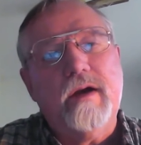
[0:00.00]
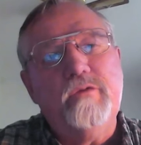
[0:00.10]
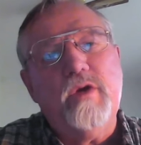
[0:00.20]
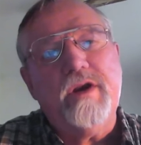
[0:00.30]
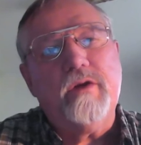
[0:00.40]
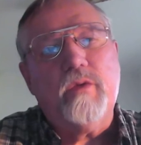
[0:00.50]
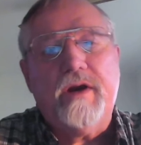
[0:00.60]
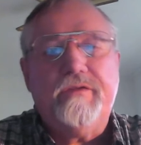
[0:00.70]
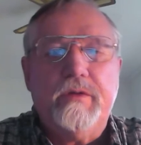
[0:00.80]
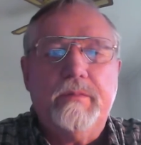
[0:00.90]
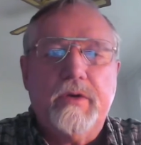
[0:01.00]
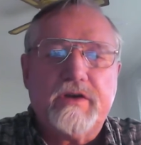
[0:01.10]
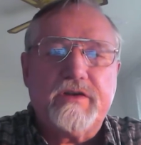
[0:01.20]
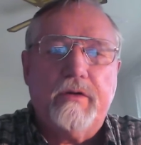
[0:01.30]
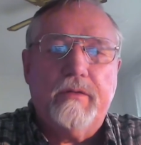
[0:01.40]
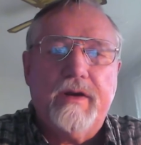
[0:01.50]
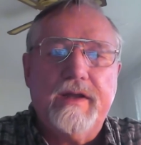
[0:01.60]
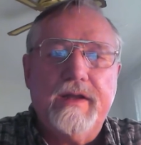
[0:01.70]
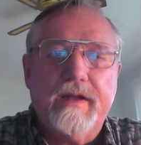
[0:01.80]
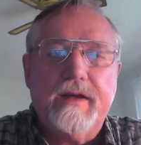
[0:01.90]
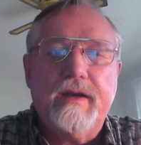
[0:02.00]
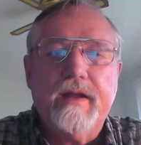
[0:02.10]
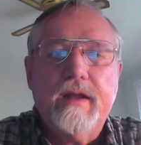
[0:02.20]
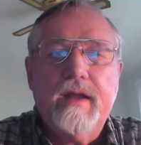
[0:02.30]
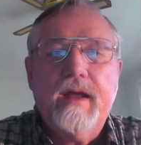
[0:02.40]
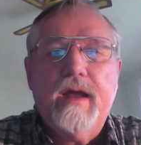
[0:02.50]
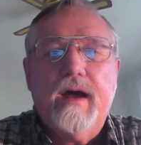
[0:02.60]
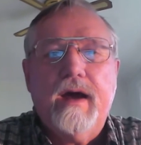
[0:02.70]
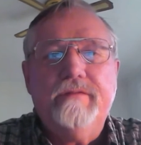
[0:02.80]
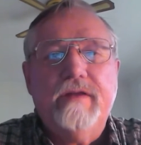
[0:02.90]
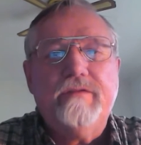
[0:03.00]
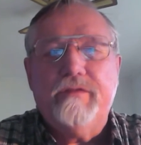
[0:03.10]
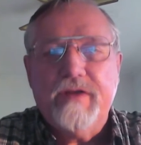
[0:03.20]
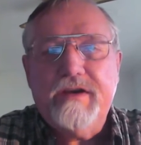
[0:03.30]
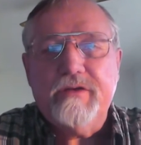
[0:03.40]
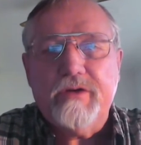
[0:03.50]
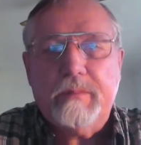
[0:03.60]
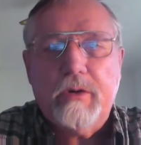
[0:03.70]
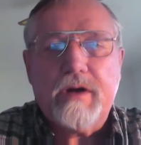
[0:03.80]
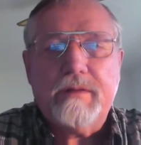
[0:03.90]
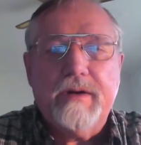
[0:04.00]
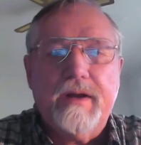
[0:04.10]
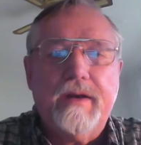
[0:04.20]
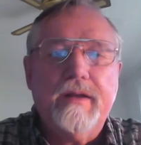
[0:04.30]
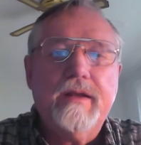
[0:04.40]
I've written quite a few books already, and I've never videoed a book, but